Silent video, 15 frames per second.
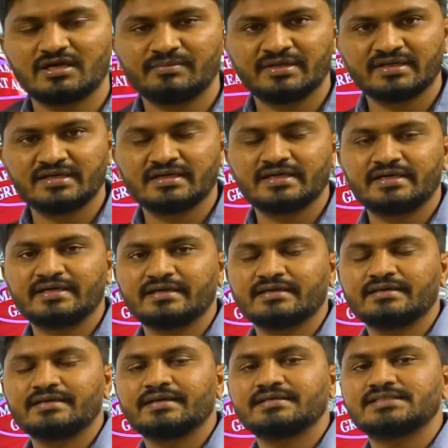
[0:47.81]
America great again,
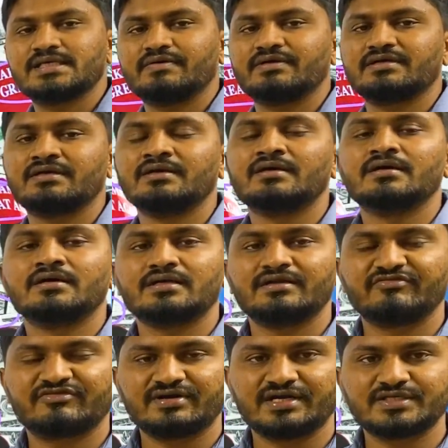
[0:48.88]
he is having
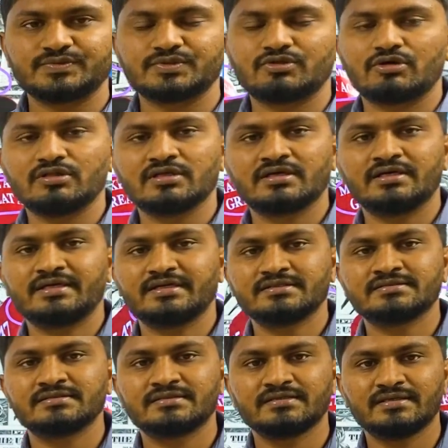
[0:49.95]
difficulties with all the countries.
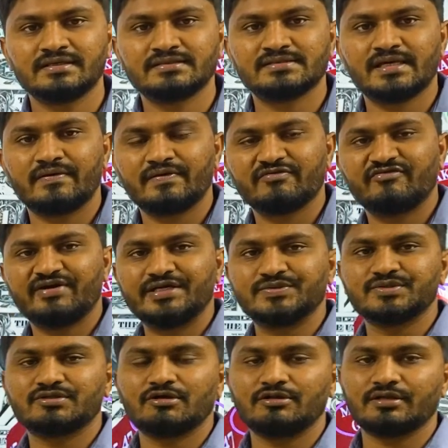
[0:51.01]
He is having fights
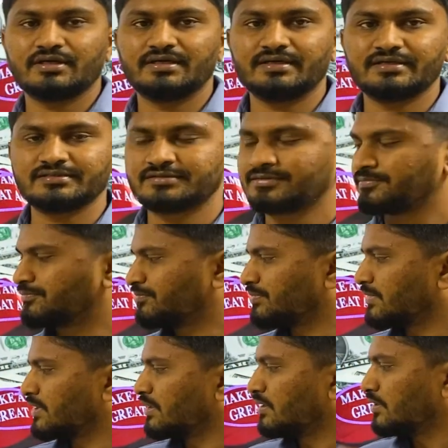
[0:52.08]
with all the countries.
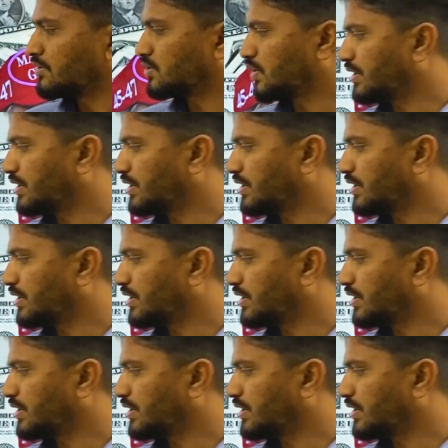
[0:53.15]
So